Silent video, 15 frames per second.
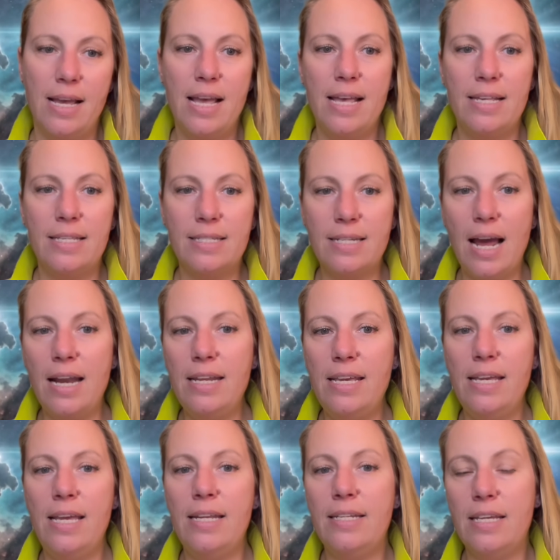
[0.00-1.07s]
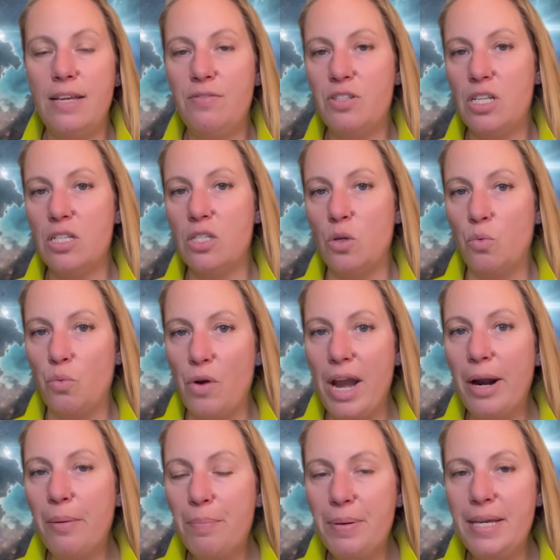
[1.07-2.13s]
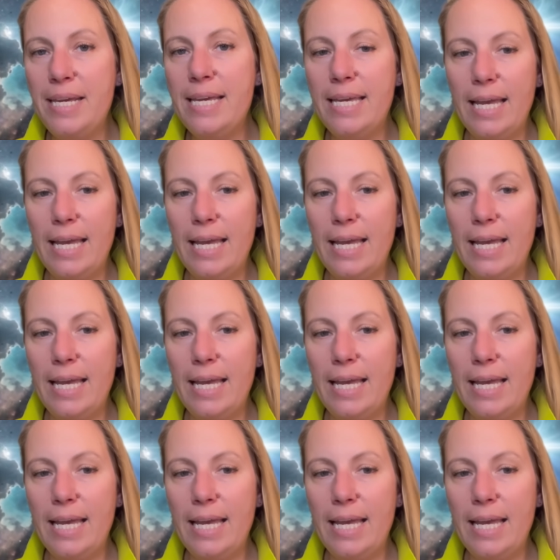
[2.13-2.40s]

Studying it gives us a rare peek